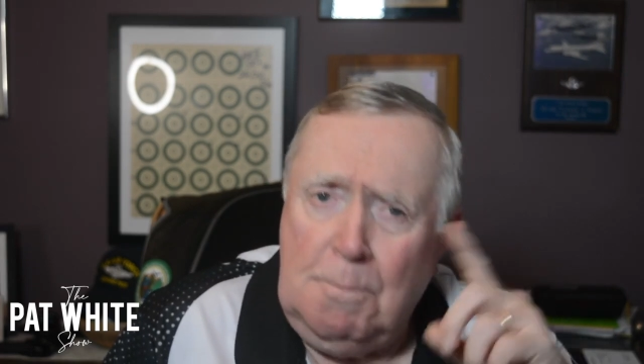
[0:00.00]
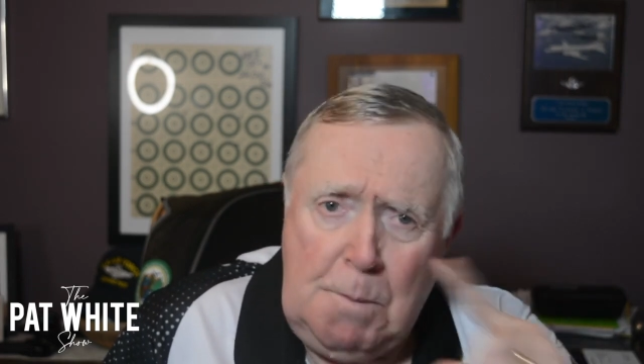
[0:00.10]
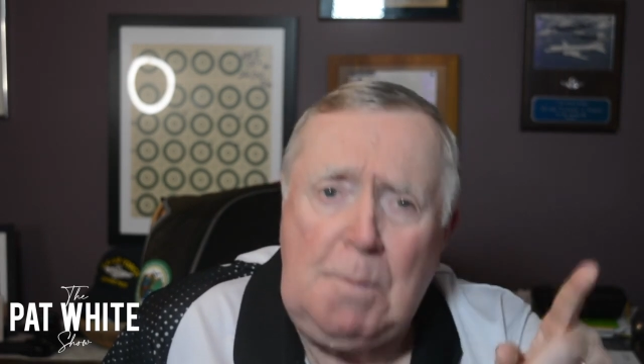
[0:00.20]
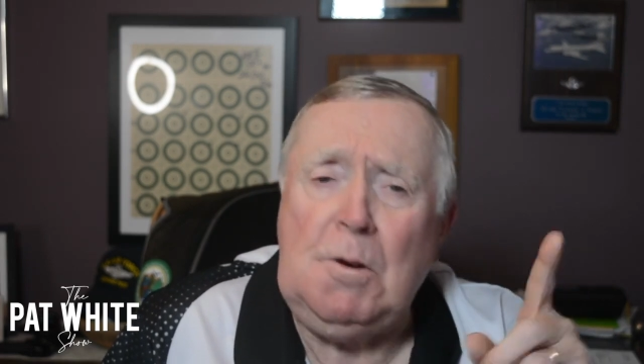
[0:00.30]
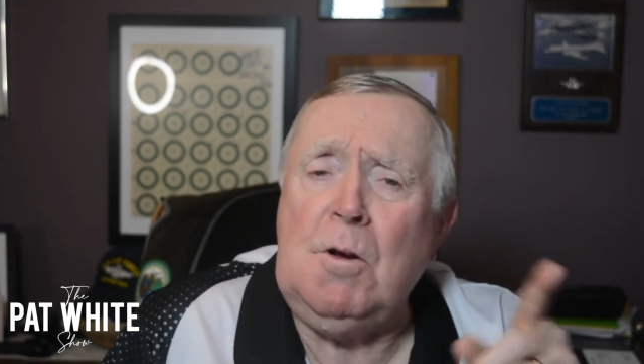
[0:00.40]

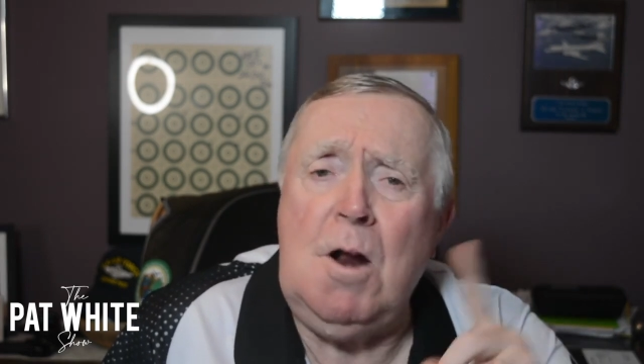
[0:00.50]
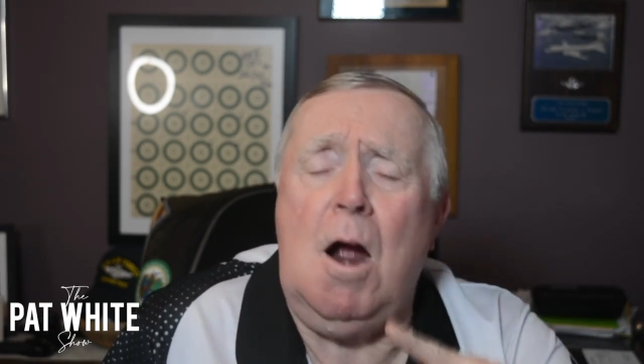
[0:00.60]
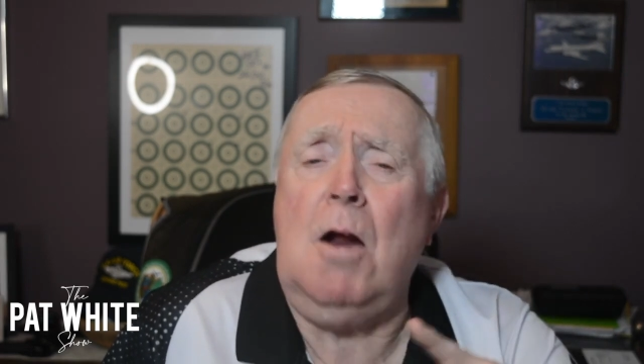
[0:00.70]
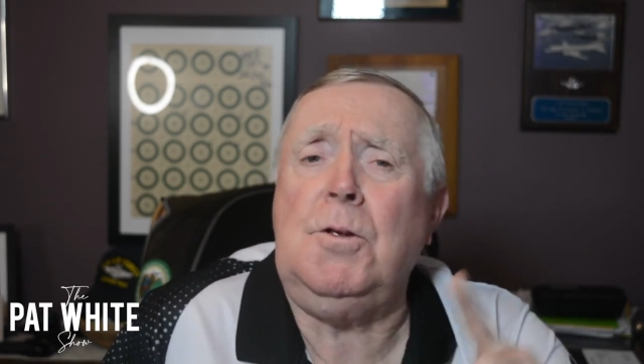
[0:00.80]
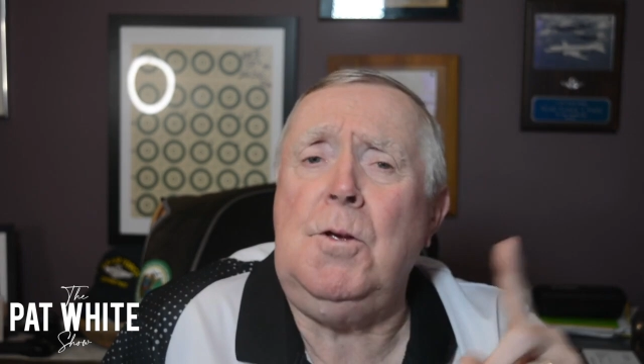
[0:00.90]
People are going to
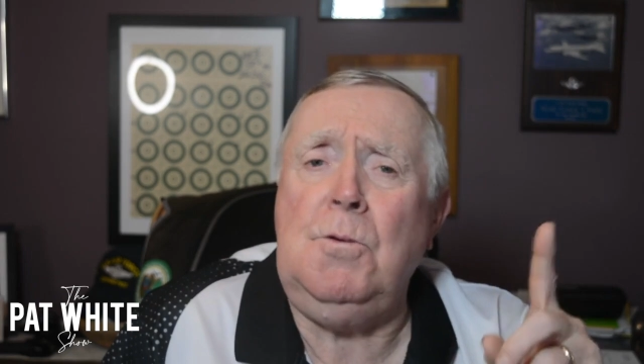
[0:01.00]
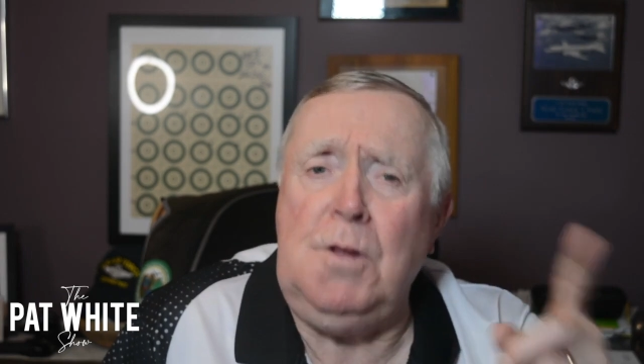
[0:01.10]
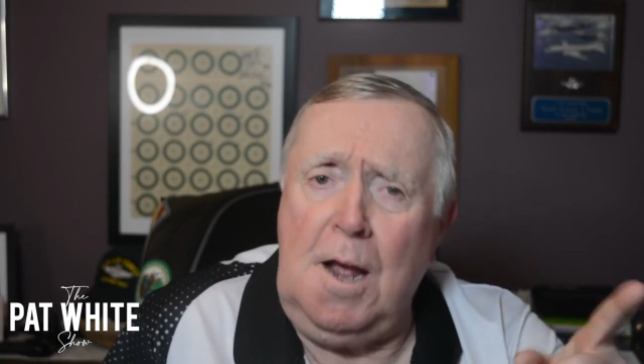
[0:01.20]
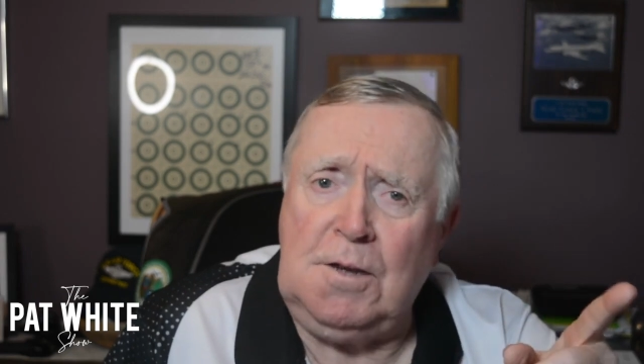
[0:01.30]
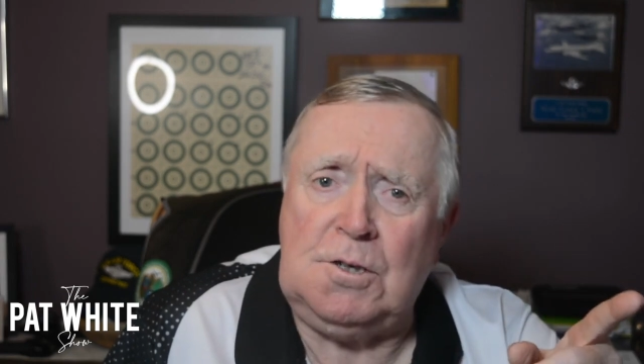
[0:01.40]
argue
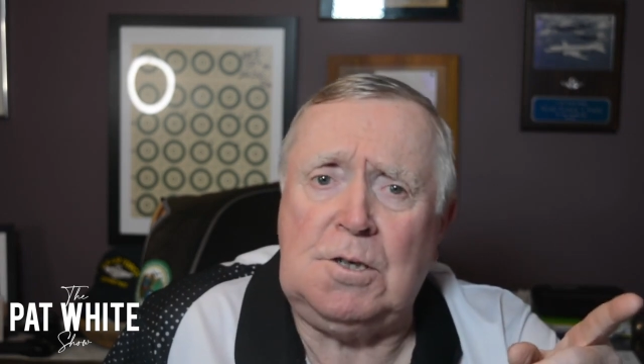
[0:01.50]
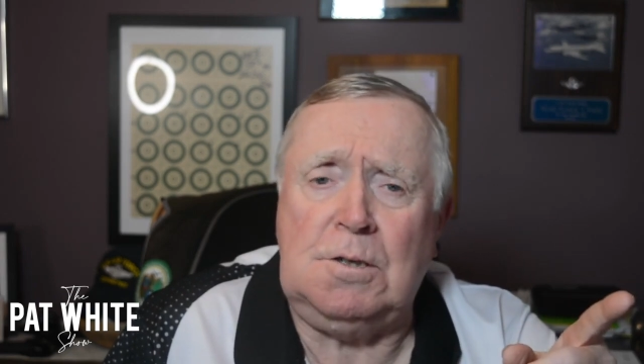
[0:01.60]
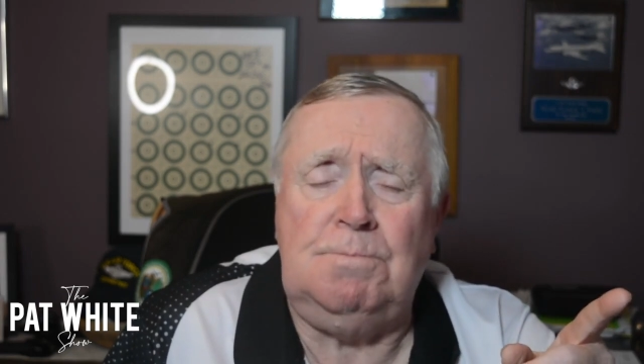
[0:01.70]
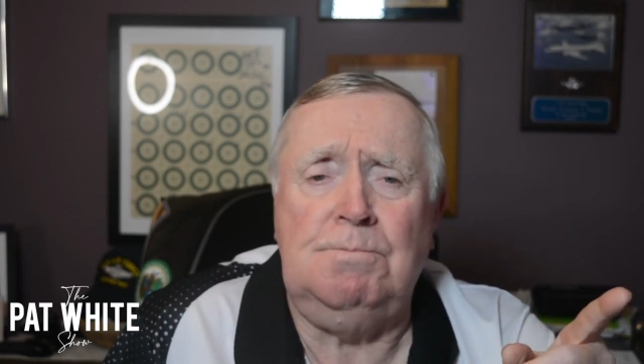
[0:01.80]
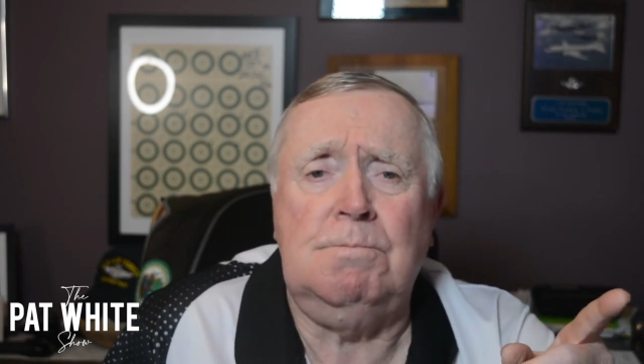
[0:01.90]

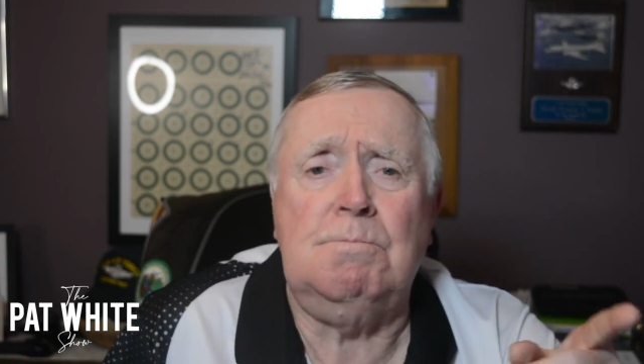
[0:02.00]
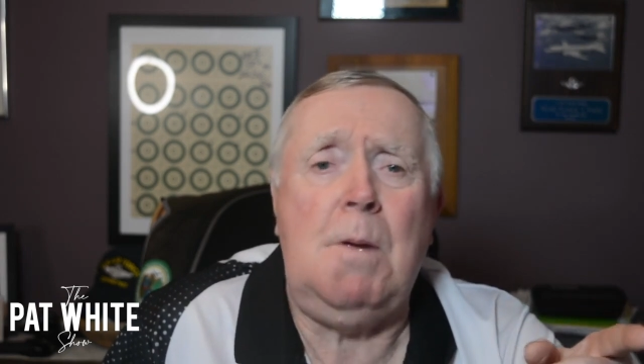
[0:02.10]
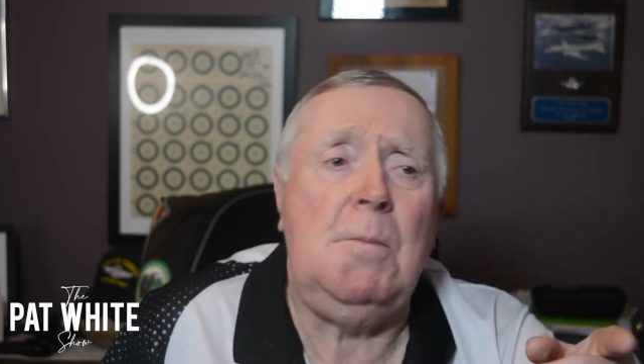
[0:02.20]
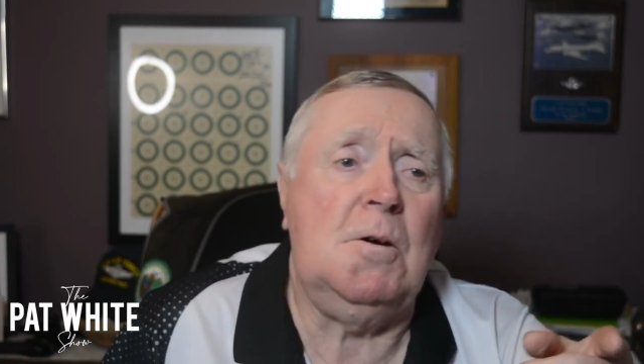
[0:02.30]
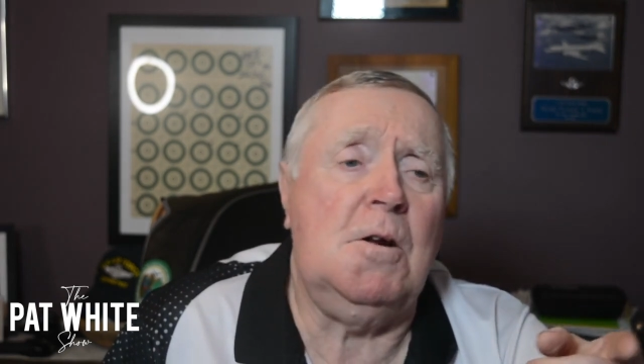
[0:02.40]
yes.
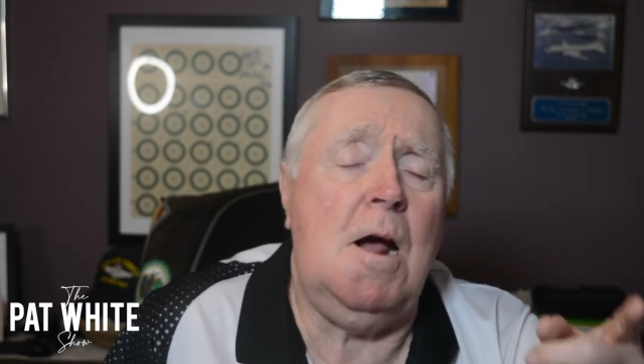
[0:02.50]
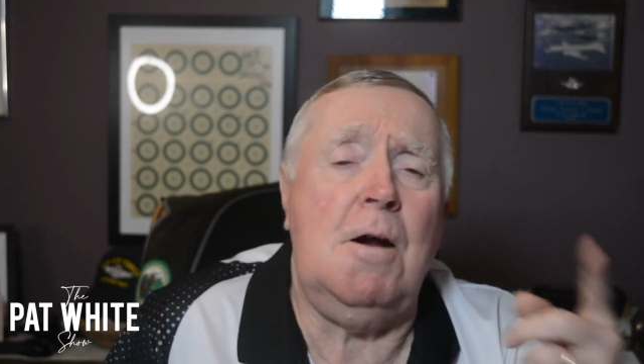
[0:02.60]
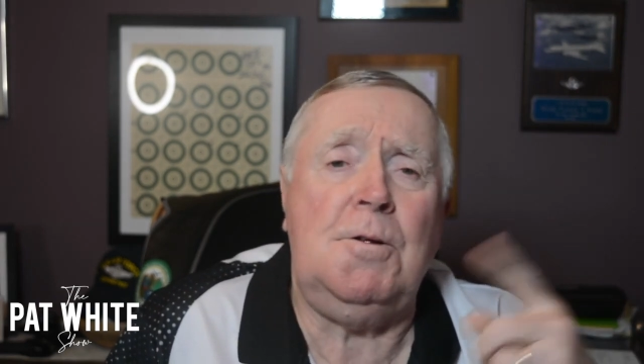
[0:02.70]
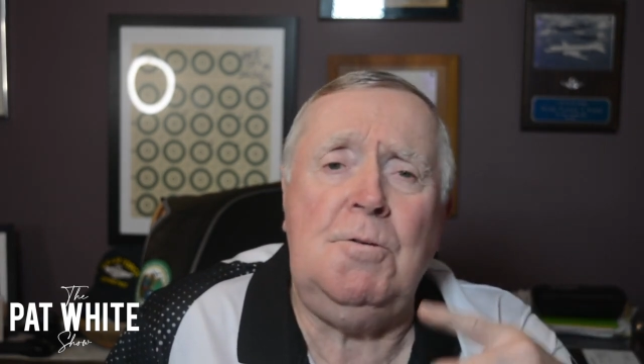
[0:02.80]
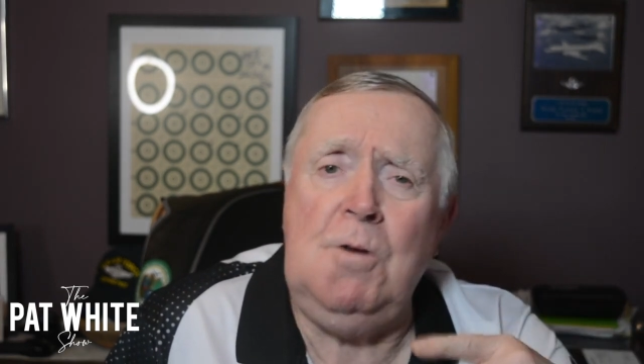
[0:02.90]
People are going to
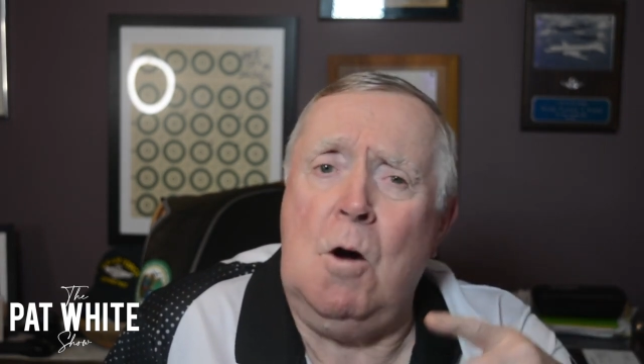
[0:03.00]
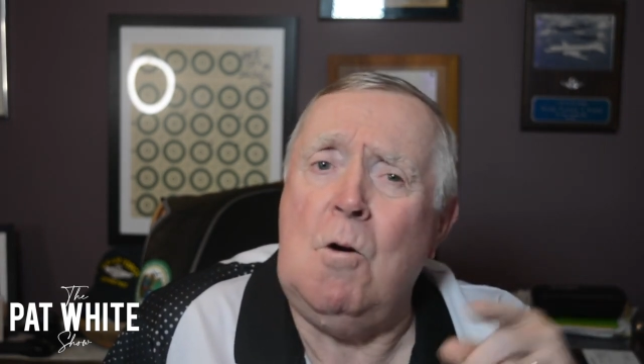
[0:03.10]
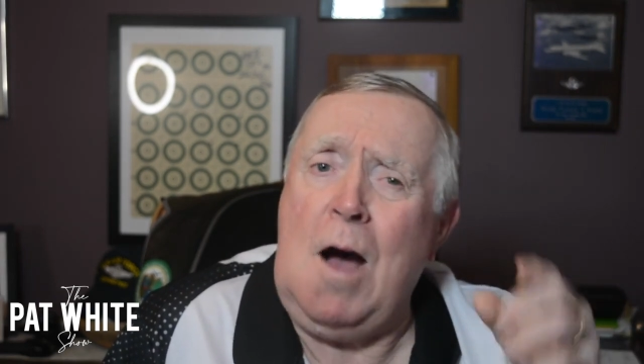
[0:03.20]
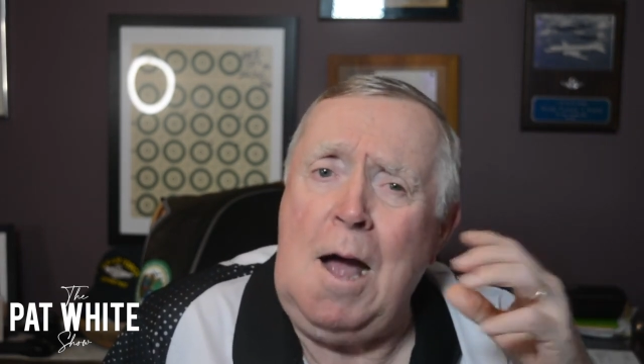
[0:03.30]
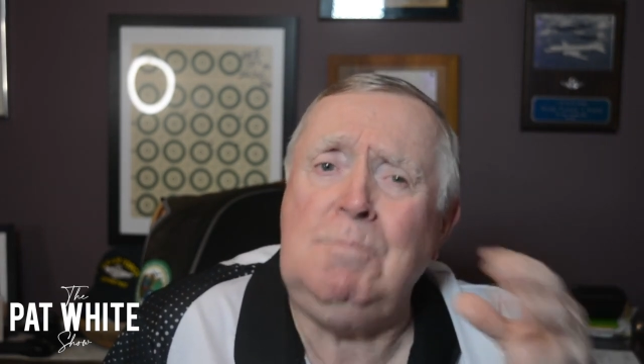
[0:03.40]
argue
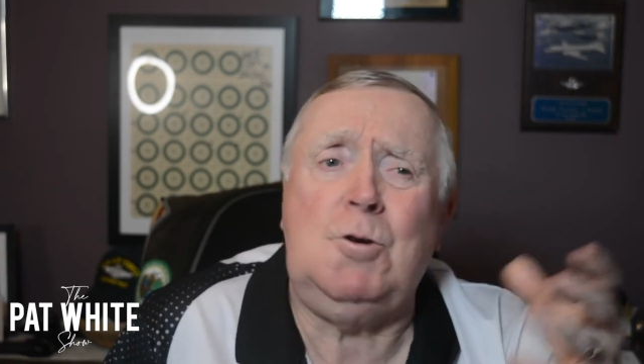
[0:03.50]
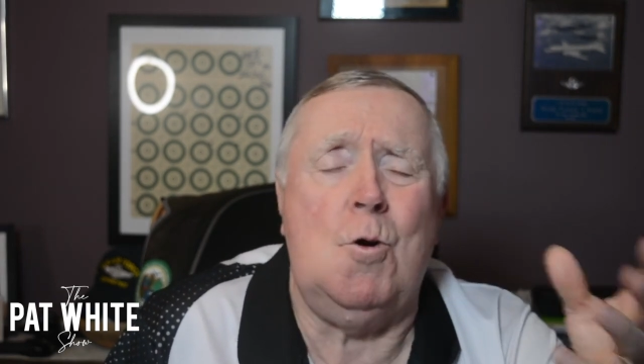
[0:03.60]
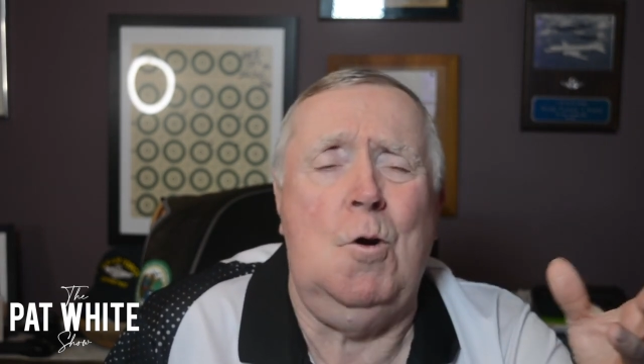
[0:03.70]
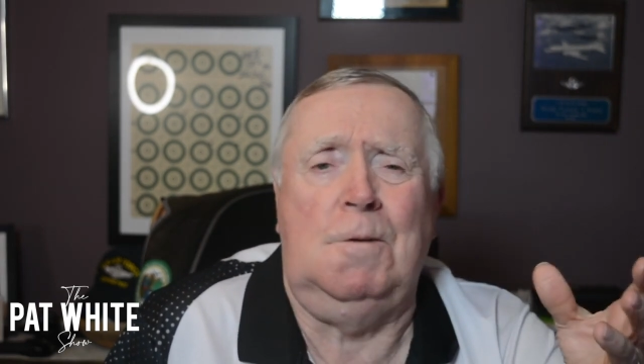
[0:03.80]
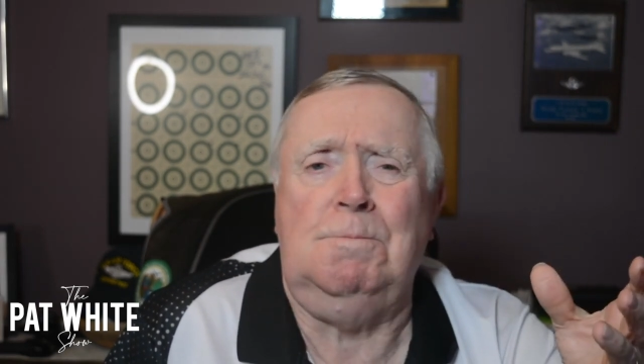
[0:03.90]
no. I'm
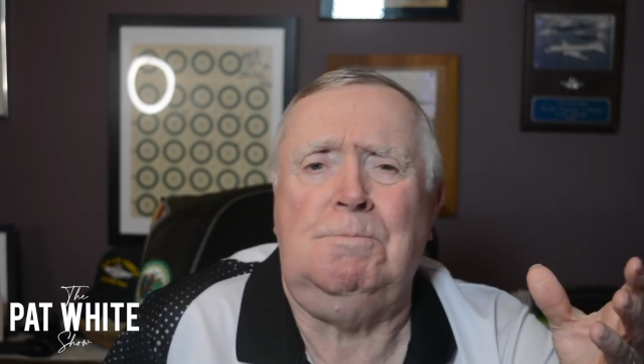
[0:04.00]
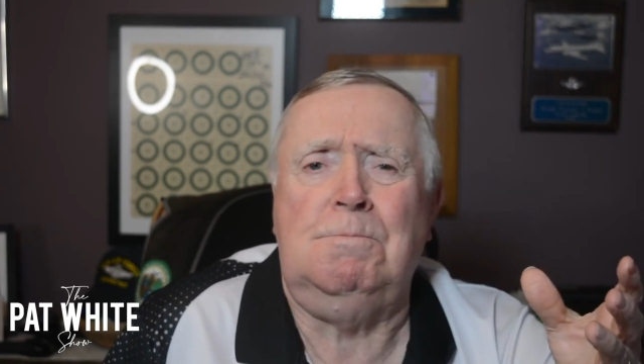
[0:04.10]
torn.